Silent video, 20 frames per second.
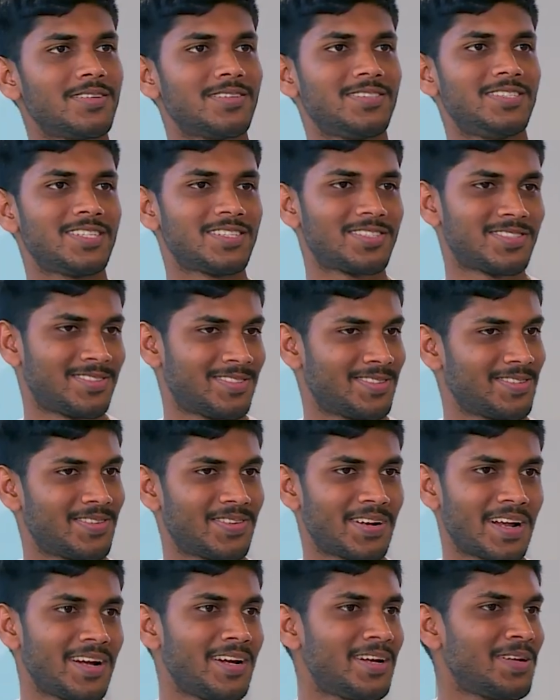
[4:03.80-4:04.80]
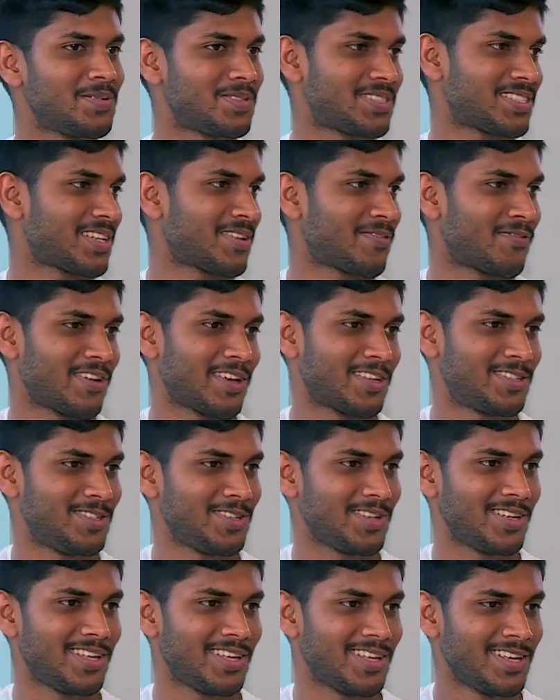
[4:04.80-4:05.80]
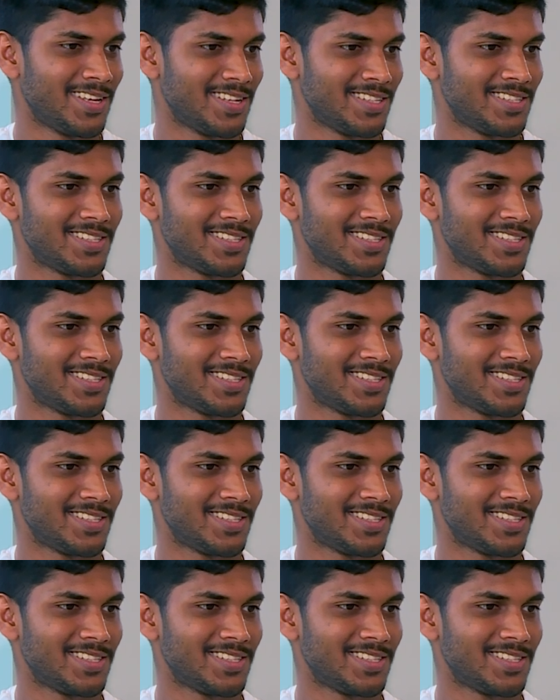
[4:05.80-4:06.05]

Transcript: Just random stuff, actually.